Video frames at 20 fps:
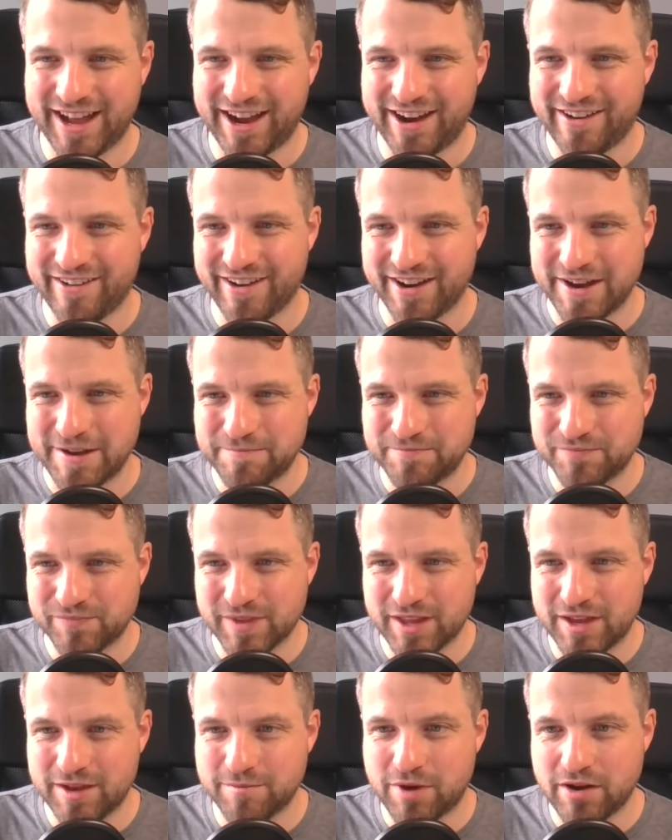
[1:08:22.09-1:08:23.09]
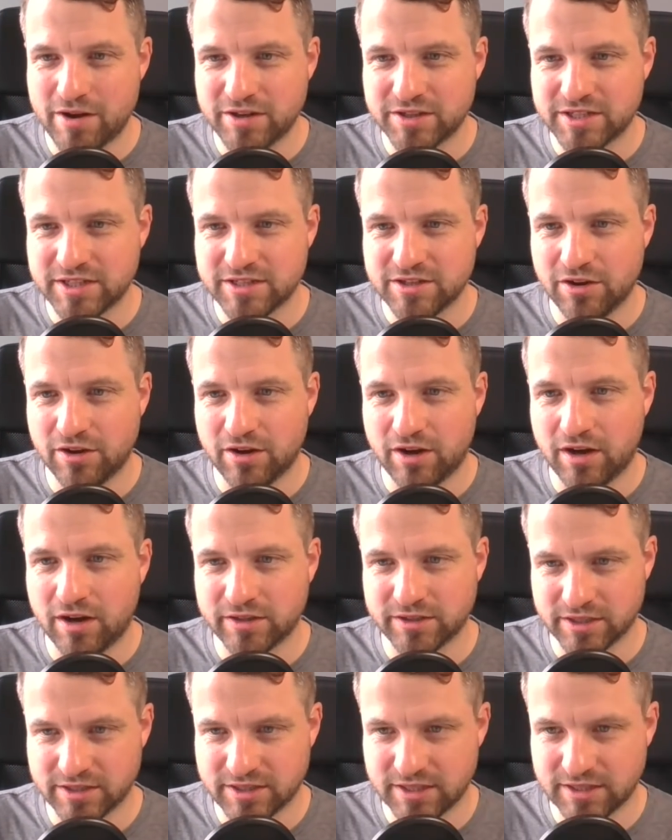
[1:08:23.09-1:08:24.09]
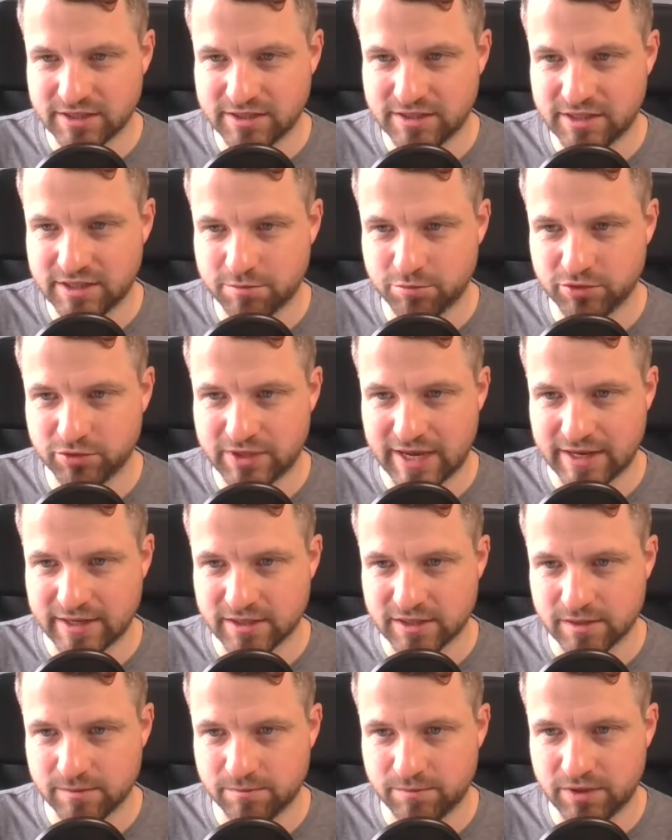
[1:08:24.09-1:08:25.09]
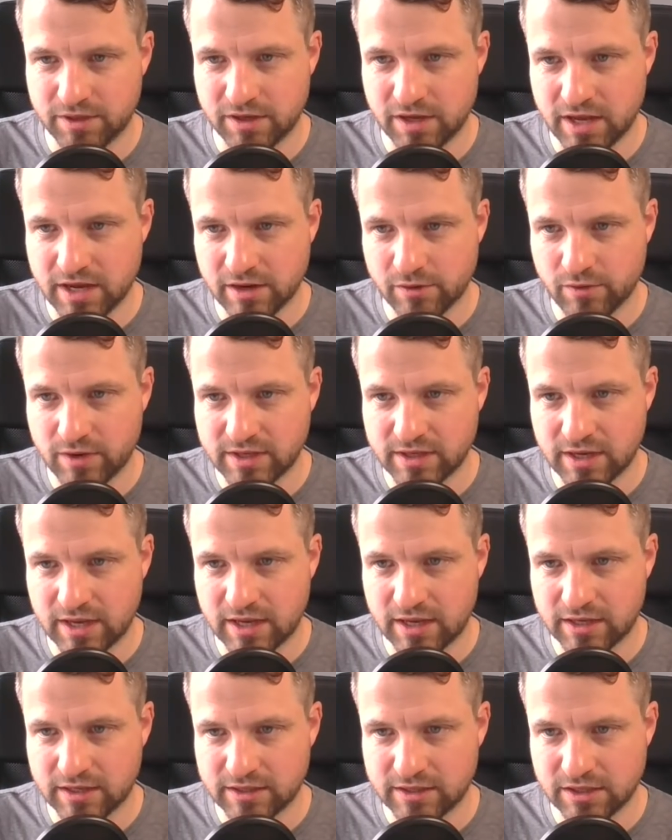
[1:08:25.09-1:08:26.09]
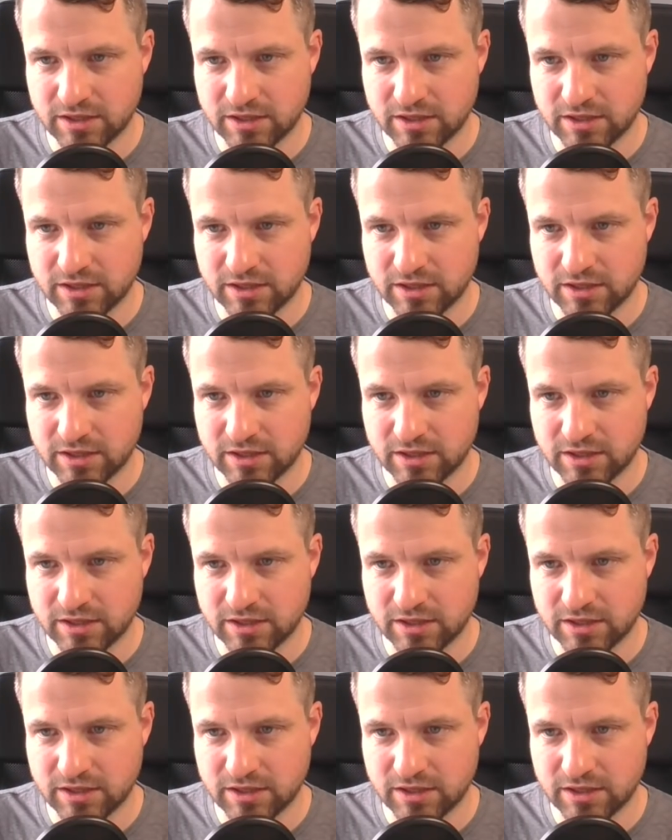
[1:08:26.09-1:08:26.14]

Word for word: All right. Polish is not harder, says Disputant, but learning when uh,